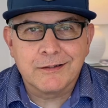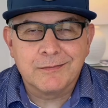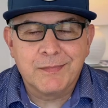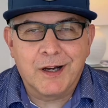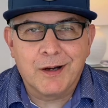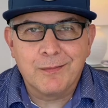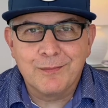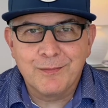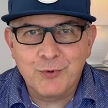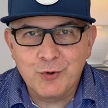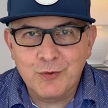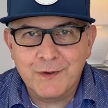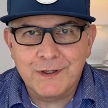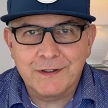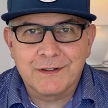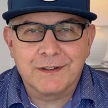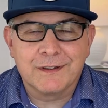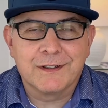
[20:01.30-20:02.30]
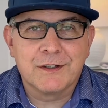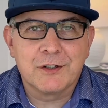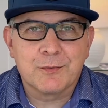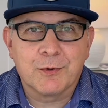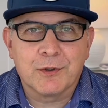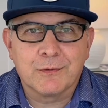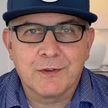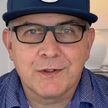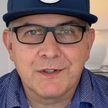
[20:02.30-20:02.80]
about moving to
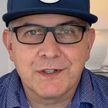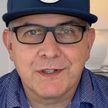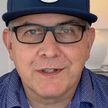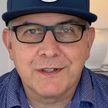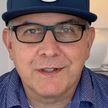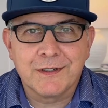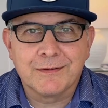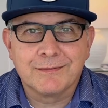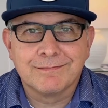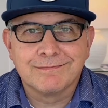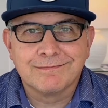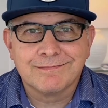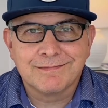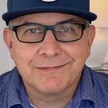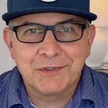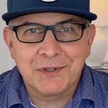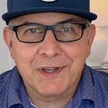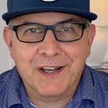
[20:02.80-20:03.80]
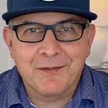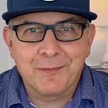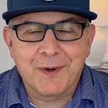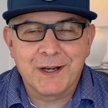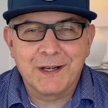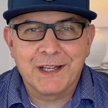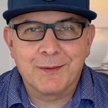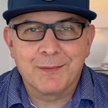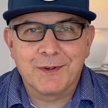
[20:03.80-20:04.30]
Lynchburg, Virginia, you have my
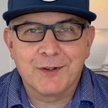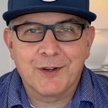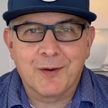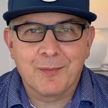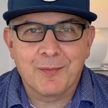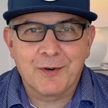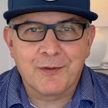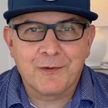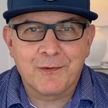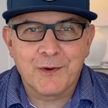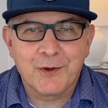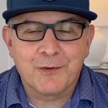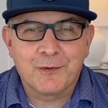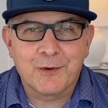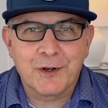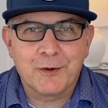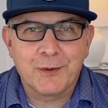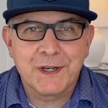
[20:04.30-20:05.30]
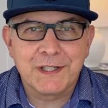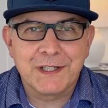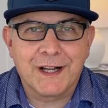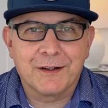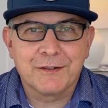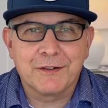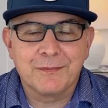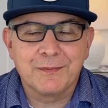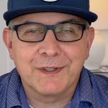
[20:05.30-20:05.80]
name and number. Feel free to reach
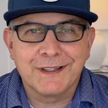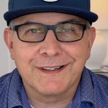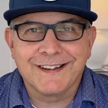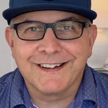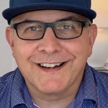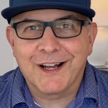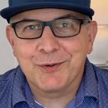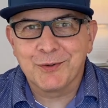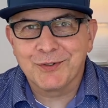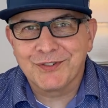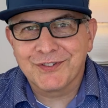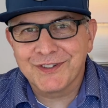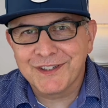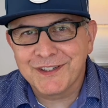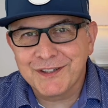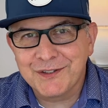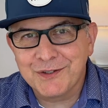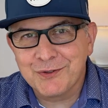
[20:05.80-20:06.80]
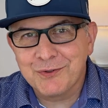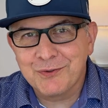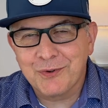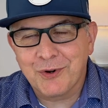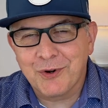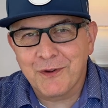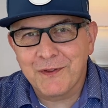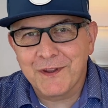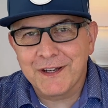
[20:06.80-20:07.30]
out to me, and I will see you
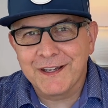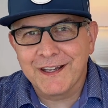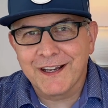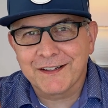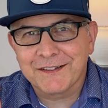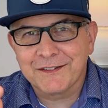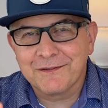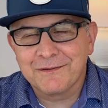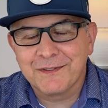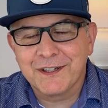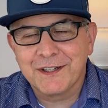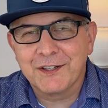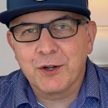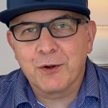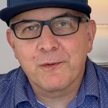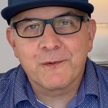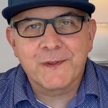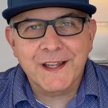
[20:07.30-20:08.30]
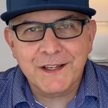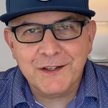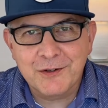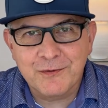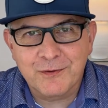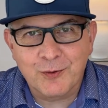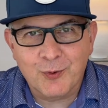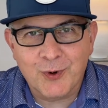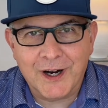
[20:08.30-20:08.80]
on the next video. Thank you
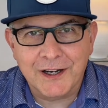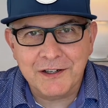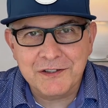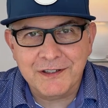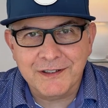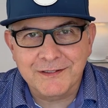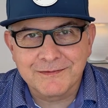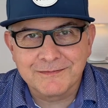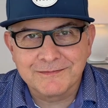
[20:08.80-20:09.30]
for watching.